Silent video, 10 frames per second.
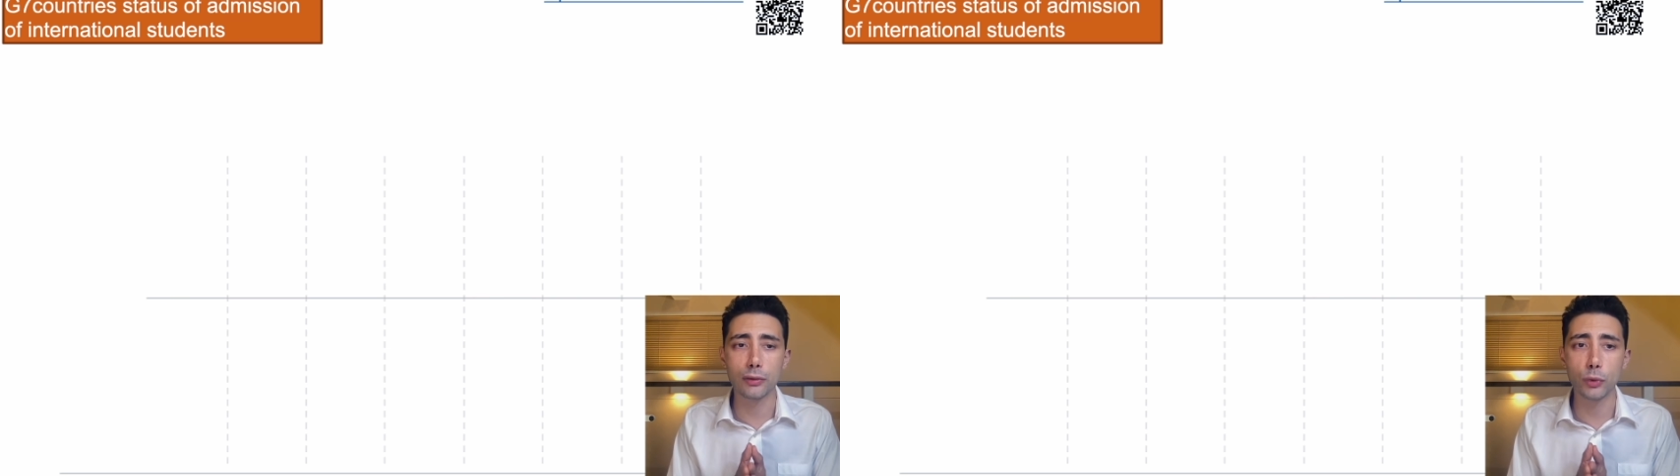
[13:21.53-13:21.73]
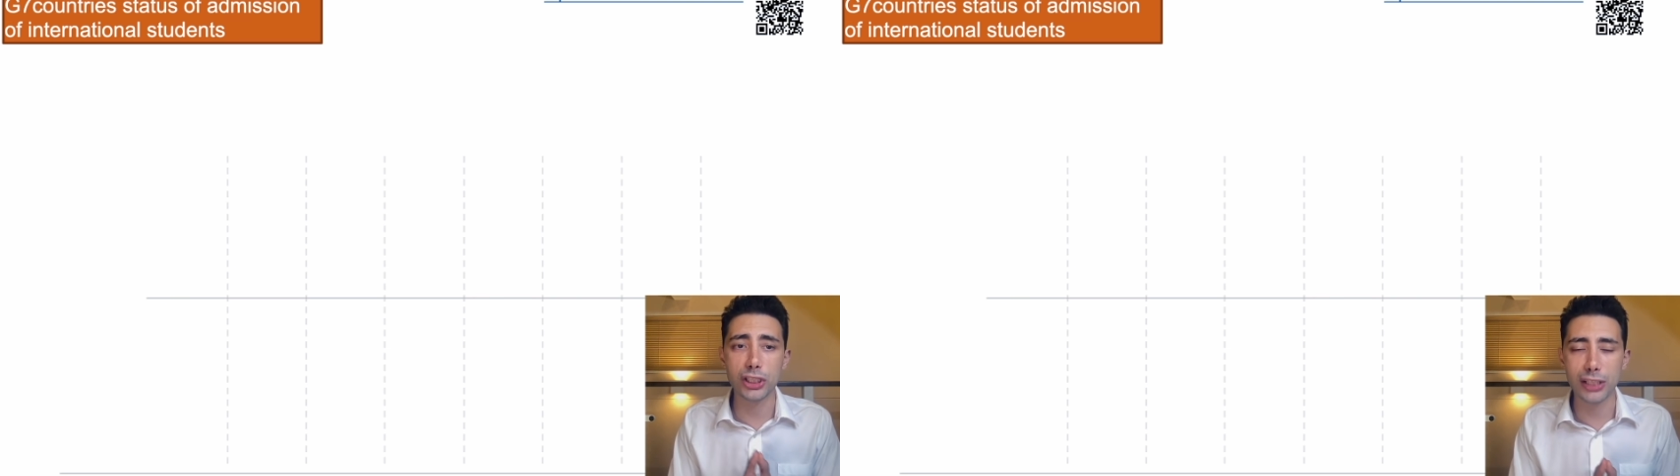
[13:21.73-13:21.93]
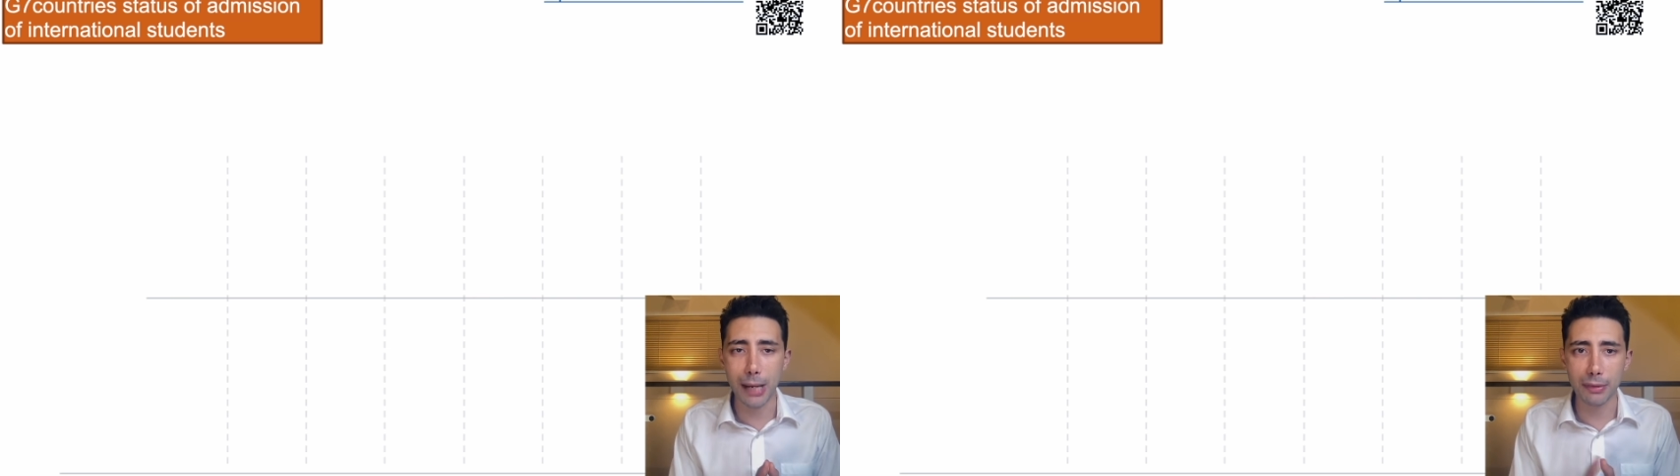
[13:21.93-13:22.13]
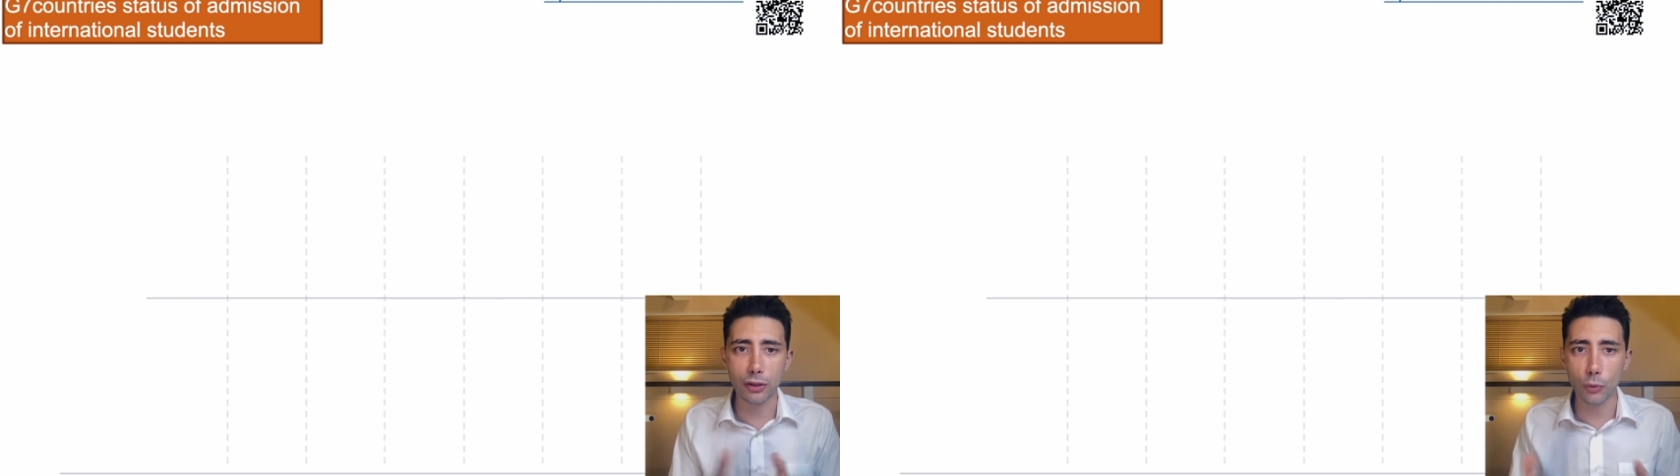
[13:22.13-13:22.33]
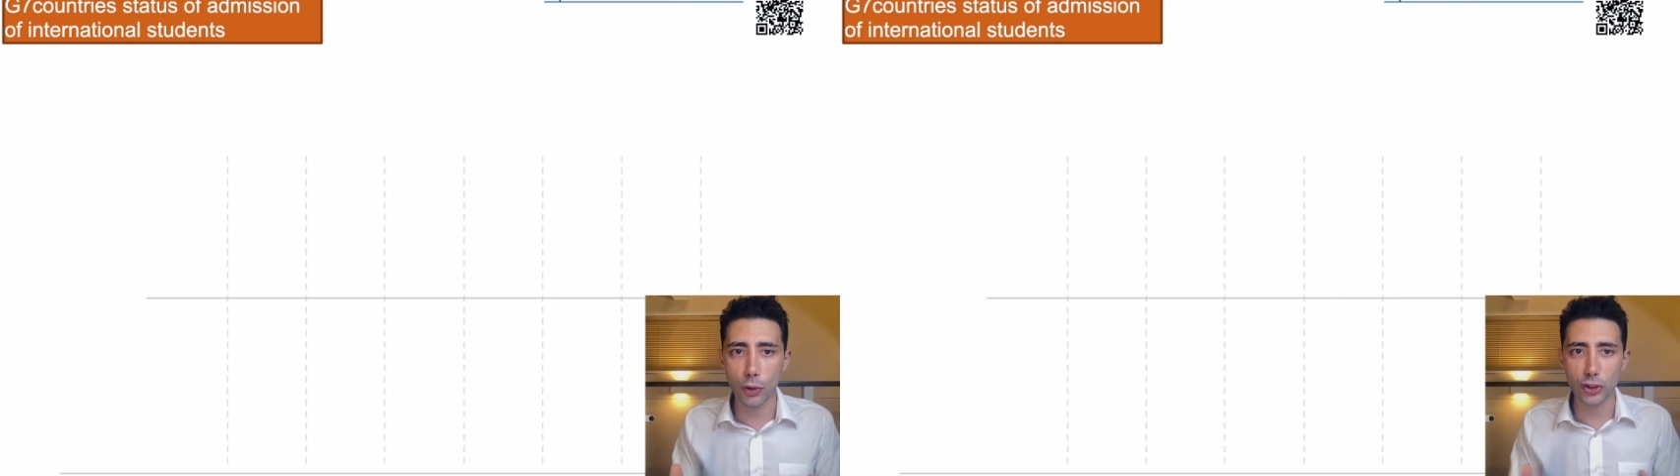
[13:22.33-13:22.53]
which timing
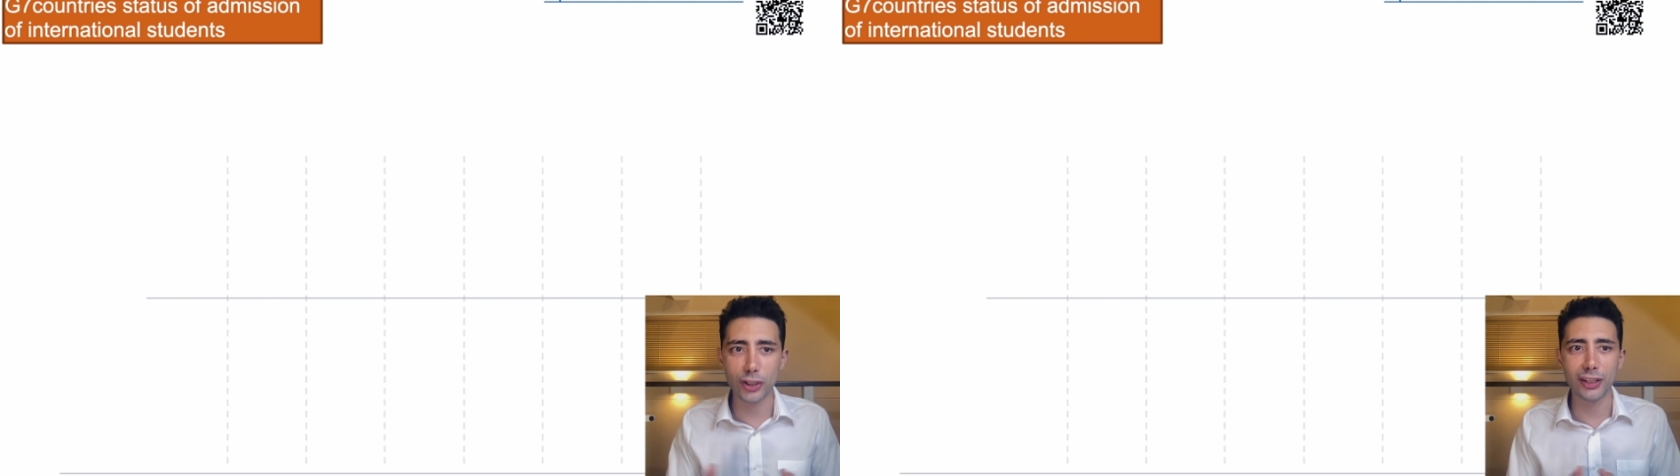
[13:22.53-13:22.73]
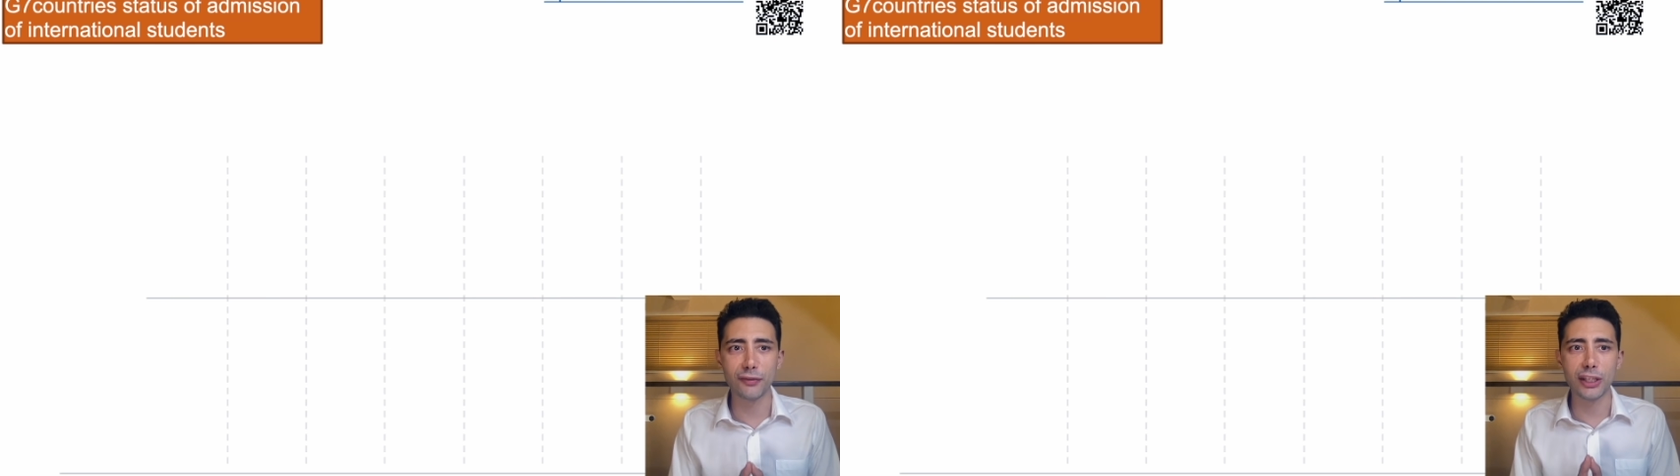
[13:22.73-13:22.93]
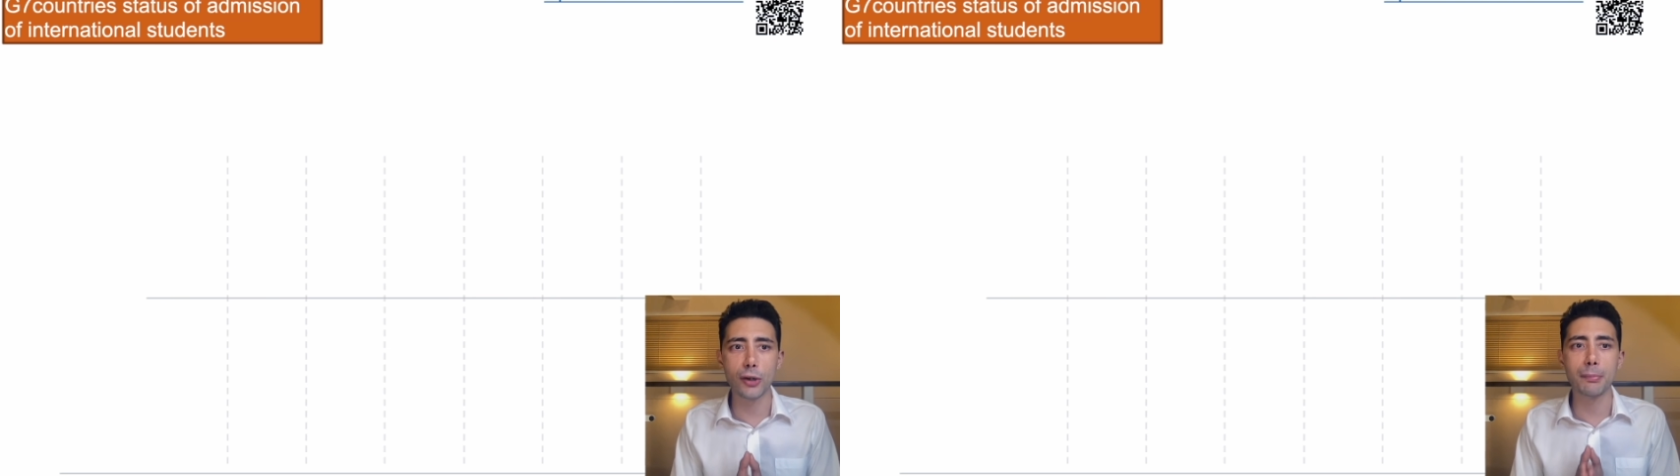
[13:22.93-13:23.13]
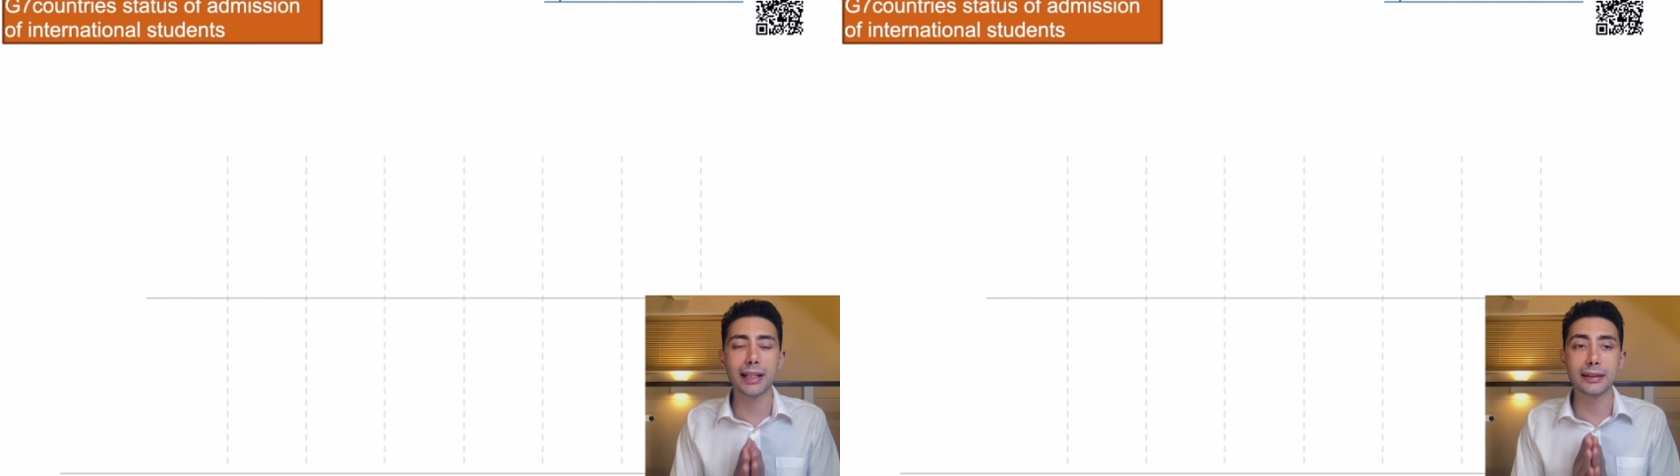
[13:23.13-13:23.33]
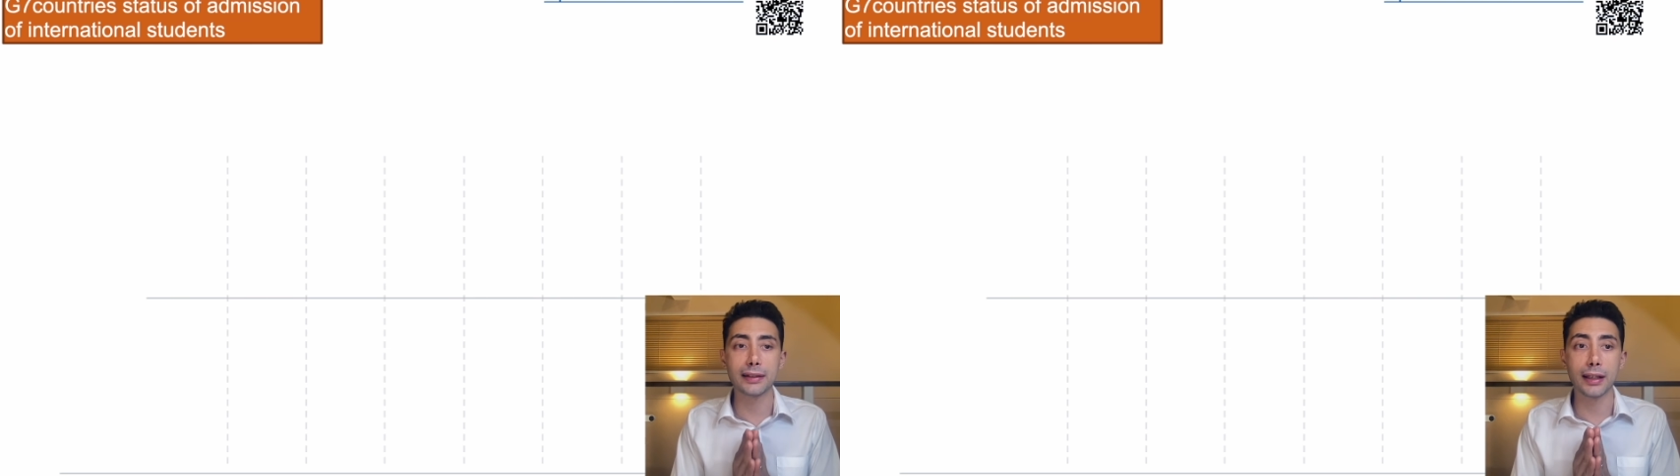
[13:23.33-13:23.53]
you're watching this video.
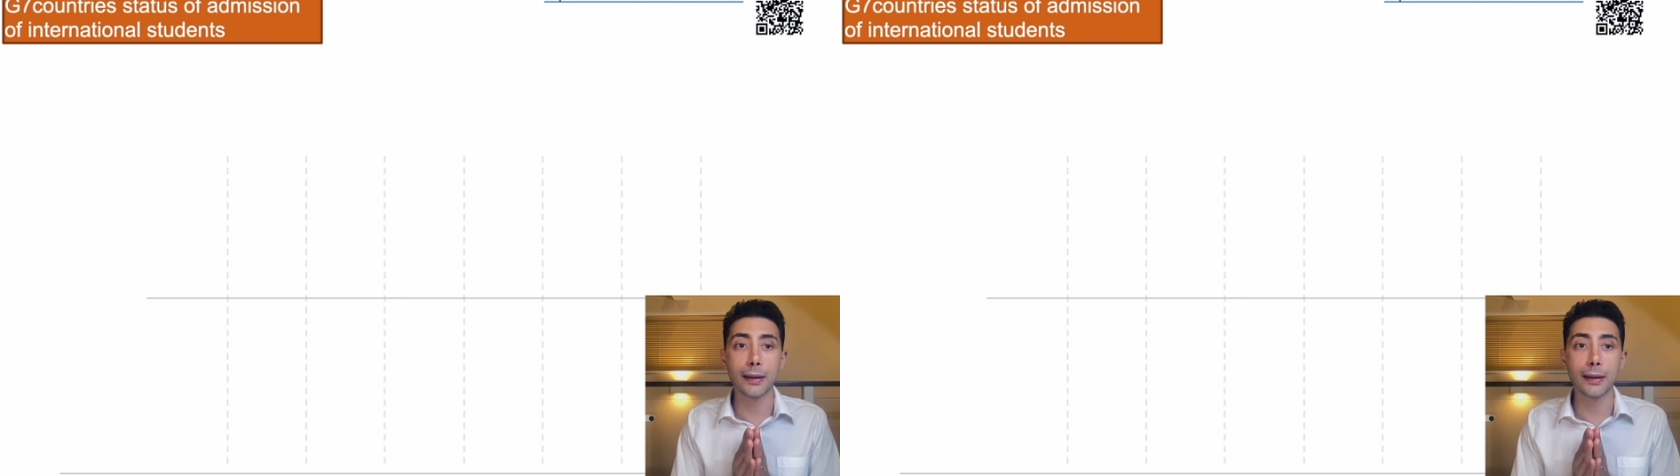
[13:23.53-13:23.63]
But